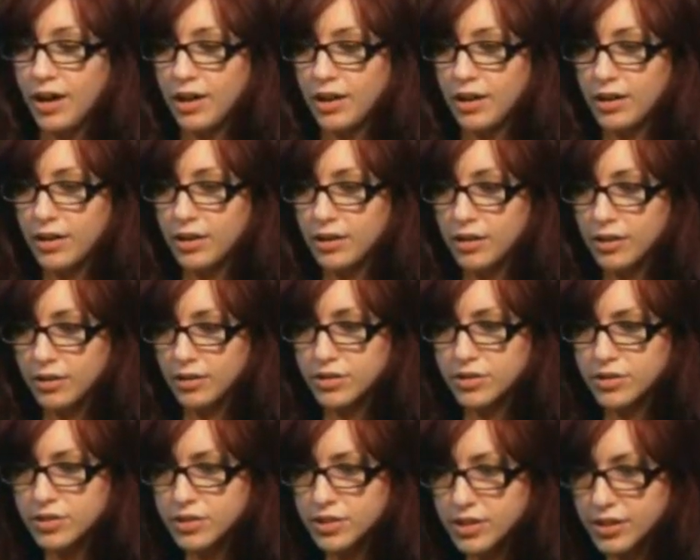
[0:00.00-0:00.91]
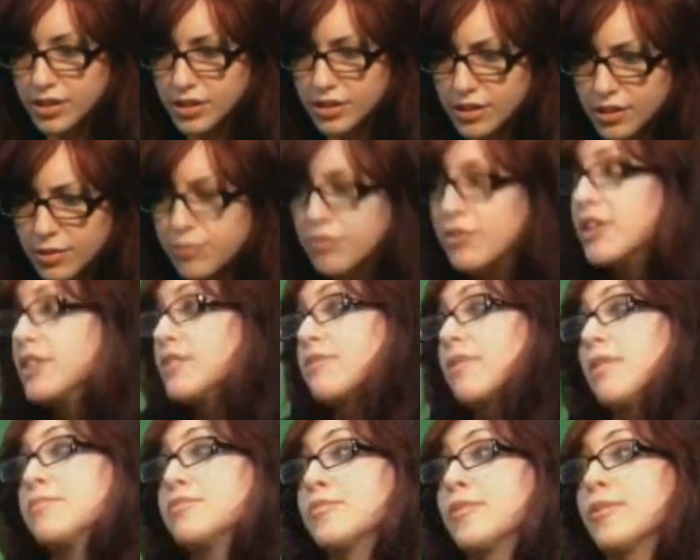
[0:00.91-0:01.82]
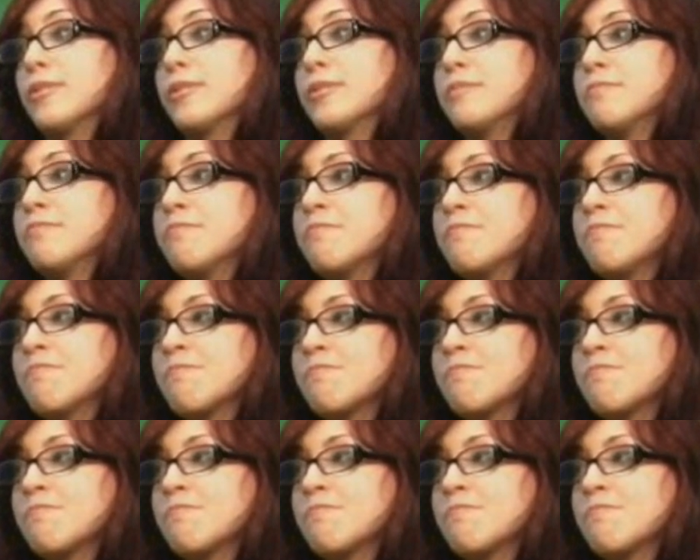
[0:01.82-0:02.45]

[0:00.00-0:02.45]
Let's see here, Bryce Remsburg.